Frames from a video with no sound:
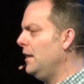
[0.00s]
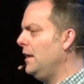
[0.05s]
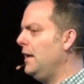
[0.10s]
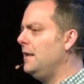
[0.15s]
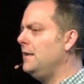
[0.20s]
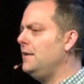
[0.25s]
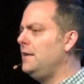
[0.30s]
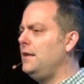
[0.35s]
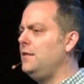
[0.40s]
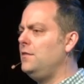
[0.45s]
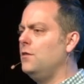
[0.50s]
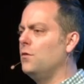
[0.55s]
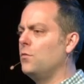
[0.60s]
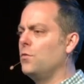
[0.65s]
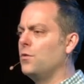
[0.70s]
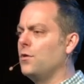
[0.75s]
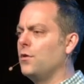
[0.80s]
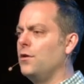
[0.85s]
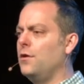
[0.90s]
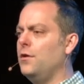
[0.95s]
Indeed, the
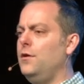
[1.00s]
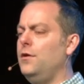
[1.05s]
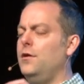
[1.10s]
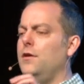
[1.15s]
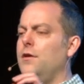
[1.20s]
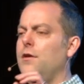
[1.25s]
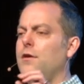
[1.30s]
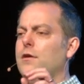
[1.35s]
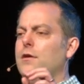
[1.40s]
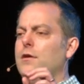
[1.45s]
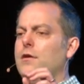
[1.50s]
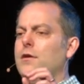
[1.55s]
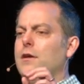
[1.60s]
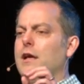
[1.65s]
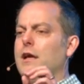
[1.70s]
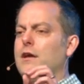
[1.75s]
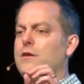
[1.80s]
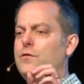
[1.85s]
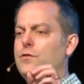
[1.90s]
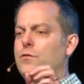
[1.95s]
word
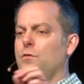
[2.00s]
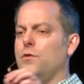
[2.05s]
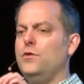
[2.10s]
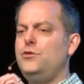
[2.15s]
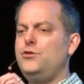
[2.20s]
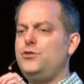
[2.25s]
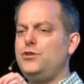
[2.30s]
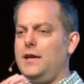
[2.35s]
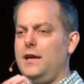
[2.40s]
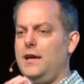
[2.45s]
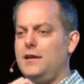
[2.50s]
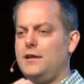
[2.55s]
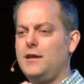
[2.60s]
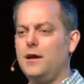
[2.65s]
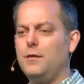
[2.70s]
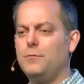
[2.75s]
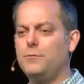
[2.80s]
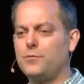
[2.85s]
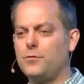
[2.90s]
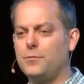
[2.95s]
excruciate
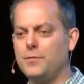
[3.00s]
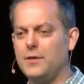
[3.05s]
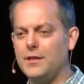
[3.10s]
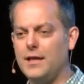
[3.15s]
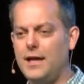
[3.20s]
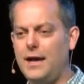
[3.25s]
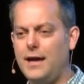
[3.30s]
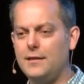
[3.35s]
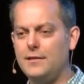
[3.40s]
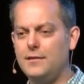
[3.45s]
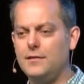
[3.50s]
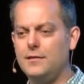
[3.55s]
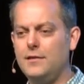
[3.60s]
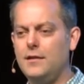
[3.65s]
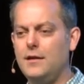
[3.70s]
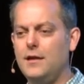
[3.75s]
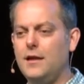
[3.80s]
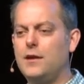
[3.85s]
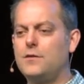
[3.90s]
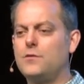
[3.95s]
comes from the
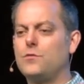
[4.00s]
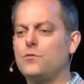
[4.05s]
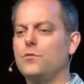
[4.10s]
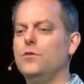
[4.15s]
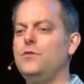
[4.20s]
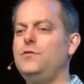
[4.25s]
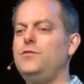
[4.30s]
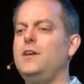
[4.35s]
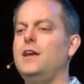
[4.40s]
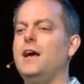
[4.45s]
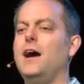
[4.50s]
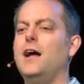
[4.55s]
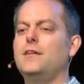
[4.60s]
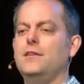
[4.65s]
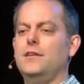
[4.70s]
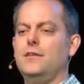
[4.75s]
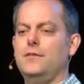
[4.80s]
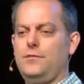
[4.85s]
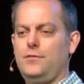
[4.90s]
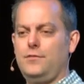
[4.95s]
Latin
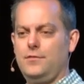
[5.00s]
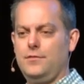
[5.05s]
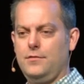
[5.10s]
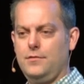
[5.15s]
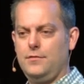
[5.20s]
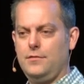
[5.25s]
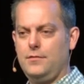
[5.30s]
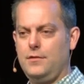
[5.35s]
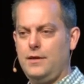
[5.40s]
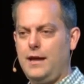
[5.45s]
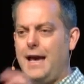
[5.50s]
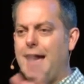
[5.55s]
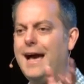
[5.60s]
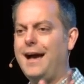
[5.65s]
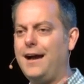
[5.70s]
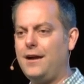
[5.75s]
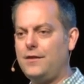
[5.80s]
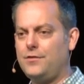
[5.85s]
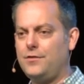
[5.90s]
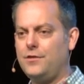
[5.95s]
excruciatus.
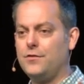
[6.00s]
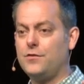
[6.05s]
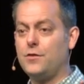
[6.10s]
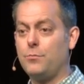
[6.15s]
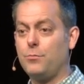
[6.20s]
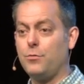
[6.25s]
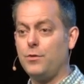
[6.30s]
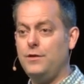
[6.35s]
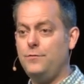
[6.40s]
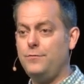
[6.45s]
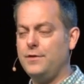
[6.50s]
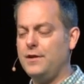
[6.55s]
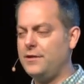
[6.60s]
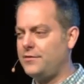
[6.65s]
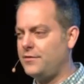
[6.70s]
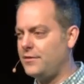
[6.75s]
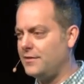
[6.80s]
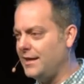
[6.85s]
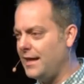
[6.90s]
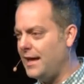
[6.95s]
Ex is the
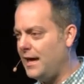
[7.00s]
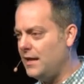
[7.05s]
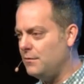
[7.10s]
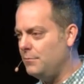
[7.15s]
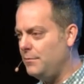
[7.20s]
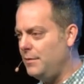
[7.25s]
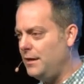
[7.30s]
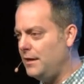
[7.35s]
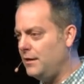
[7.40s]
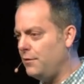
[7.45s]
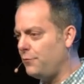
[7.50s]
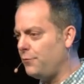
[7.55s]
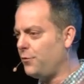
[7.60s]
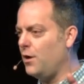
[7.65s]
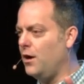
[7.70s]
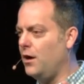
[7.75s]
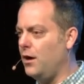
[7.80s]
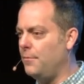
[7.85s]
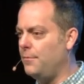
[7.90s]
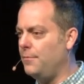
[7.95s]
prefix in Latin meaning
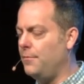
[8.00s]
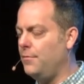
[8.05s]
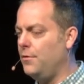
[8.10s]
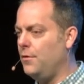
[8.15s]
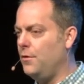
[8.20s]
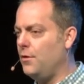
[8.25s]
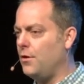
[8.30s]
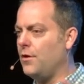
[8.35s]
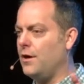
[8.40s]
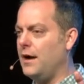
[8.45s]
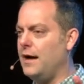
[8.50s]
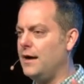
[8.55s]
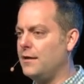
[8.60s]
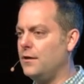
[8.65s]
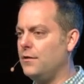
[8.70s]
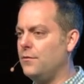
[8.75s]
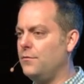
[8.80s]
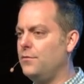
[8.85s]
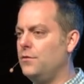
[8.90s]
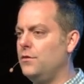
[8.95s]
from or out
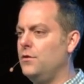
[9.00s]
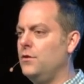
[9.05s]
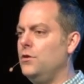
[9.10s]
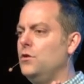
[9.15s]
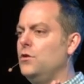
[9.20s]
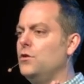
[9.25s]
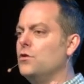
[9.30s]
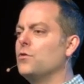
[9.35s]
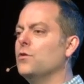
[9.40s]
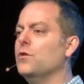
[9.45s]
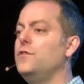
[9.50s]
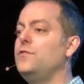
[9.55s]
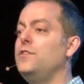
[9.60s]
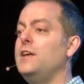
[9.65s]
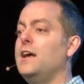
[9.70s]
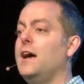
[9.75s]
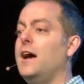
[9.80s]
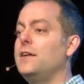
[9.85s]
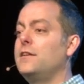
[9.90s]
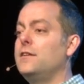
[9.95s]
of.
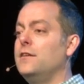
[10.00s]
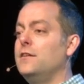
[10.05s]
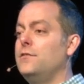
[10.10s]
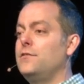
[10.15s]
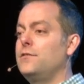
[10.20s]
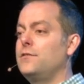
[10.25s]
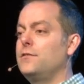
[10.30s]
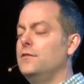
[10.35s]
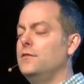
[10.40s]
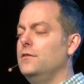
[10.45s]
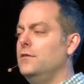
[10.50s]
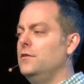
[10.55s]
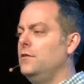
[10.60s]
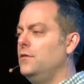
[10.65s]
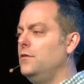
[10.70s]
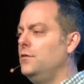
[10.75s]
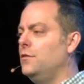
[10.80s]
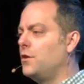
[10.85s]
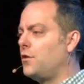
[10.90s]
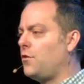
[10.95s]
Cruciatus,
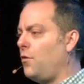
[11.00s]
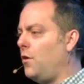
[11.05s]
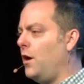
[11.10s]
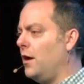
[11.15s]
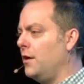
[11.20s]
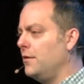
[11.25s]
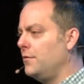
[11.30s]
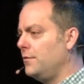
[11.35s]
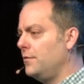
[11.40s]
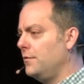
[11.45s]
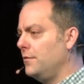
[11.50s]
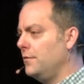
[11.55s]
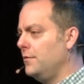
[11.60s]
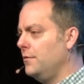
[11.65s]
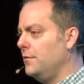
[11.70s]
the cross.